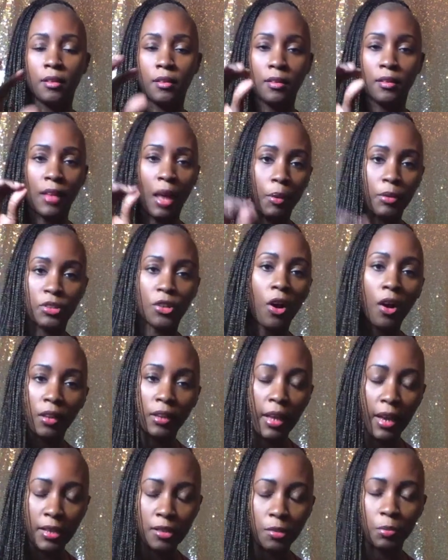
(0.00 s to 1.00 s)
That was all the
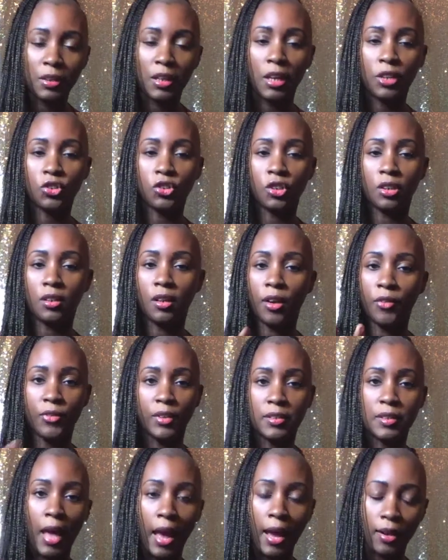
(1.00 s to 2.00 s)
explanation of the
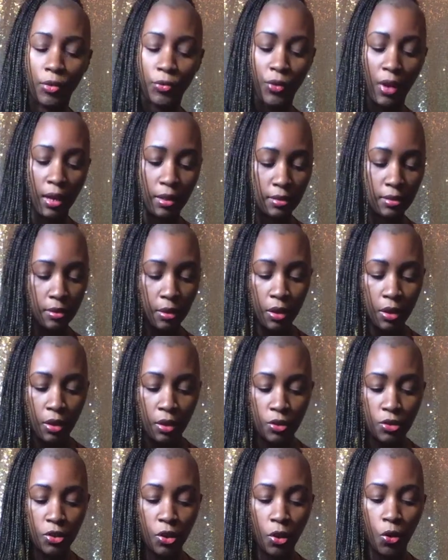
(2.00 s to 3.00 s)
side effects.
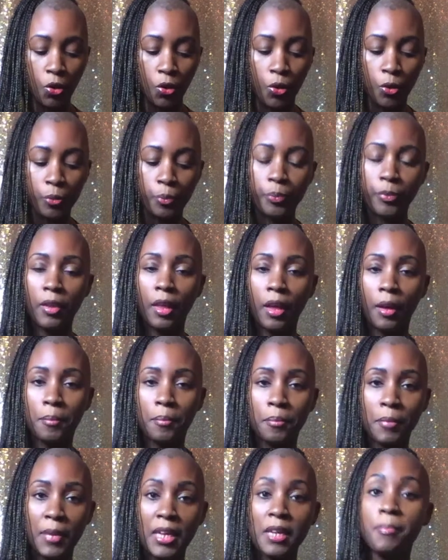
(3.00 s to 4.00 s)
So
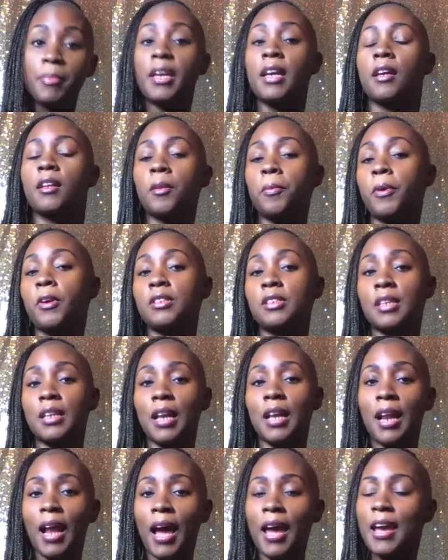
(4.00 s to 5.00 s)
me being the person
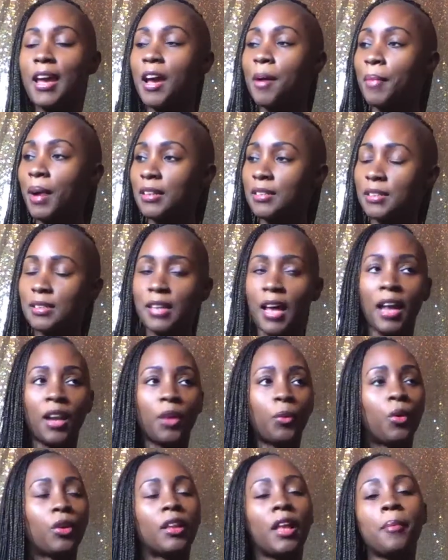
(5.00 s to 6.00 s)
that I am, I decided,
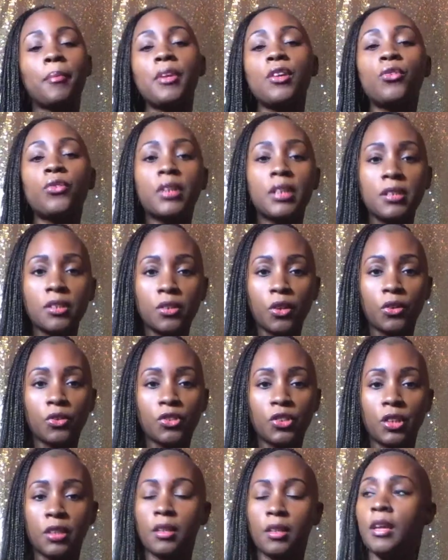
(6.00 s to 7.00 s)
well, let me research
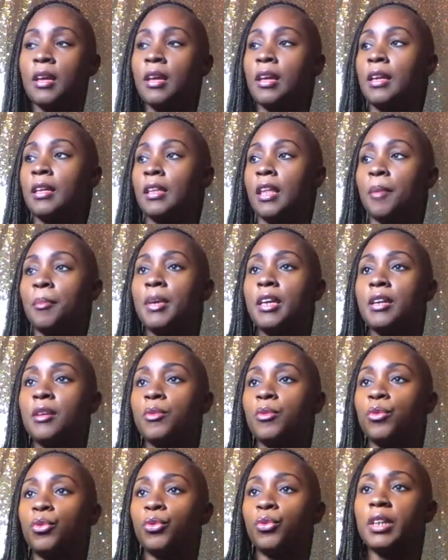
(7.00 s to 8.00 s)
it. Let me
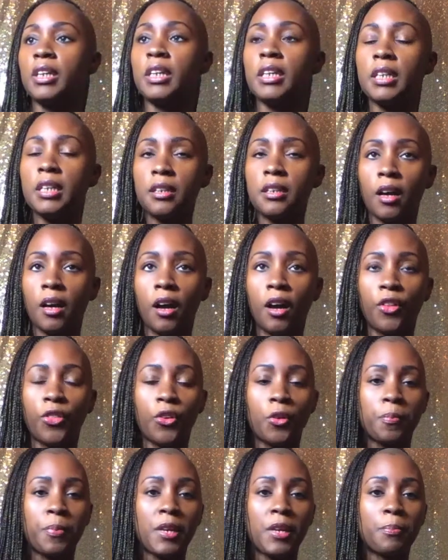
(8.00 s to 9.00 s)
read other
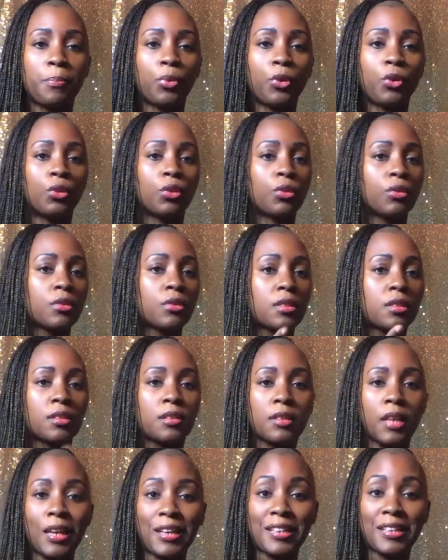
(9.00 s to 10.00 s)
people's
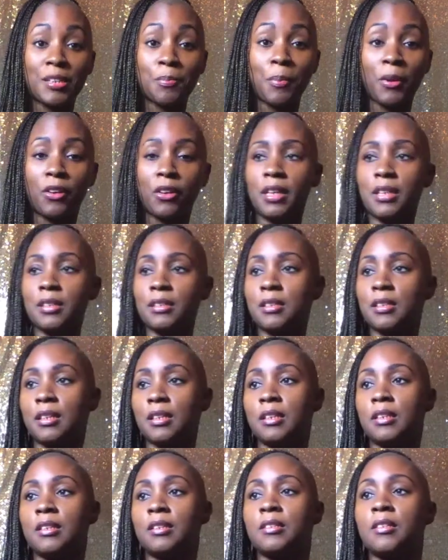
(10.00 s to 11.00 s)

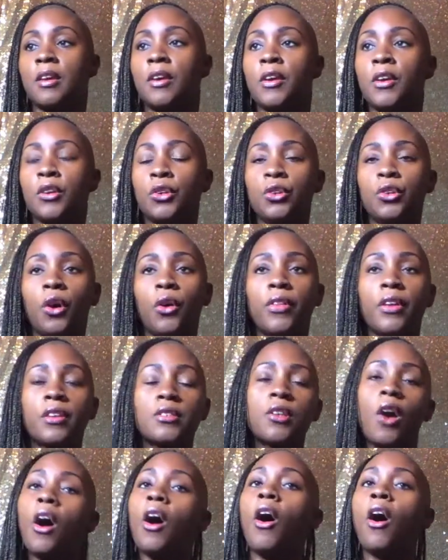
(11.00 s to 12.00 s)
experiences. There's
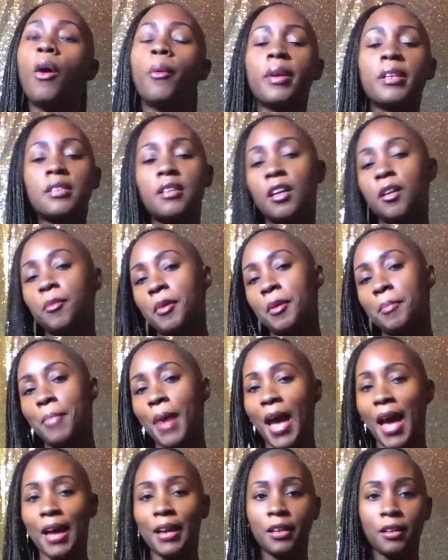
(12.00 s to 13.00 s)
always going to be
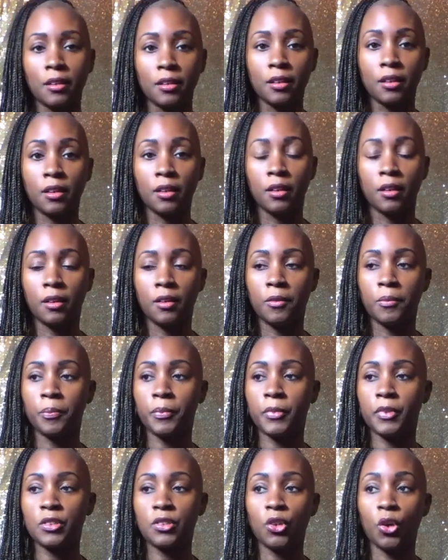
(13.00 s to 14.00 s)
bad and good,
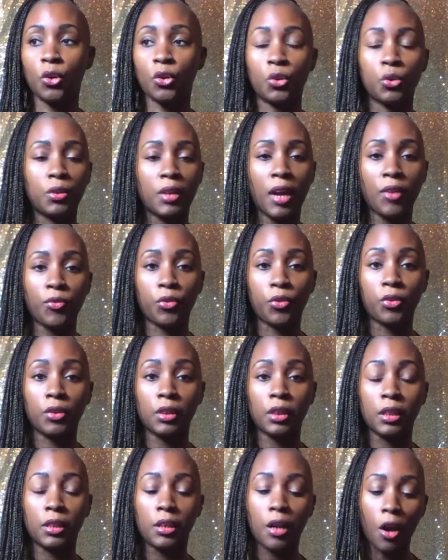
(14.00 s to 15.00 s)
so you never
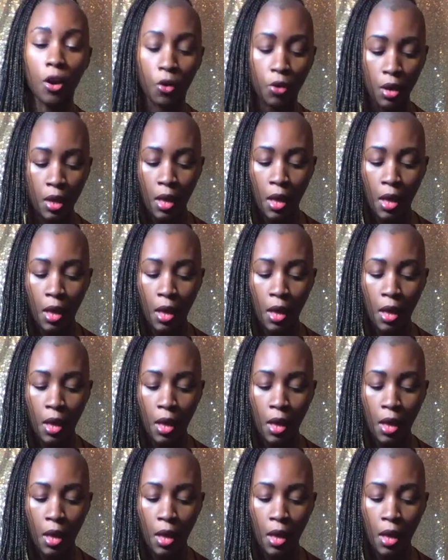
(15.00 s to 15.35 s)
really know.